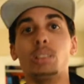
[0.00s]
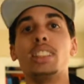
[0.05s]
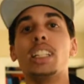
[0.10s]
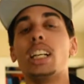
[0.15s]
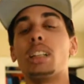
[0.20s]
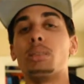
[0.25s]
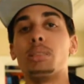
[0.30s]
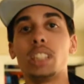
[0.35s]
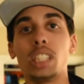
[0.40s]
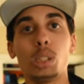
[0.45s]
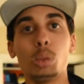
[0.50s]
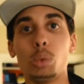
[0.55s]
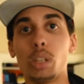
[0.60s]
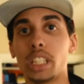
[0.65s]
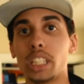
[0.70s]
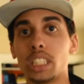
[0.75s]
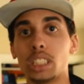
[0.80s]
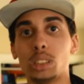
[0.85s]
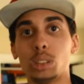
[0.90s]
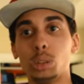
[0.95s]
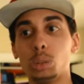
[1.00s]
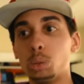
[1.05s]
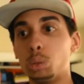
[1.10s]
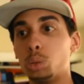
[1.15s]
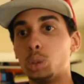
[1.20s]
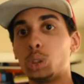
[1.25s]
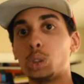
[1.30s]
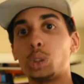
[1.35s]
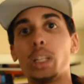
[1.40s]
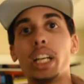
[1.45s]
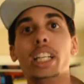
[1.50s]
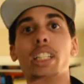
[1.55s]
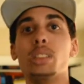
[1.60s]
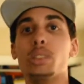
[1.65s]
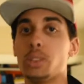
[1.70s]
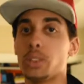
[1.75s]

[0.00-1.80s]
not really wanting to try new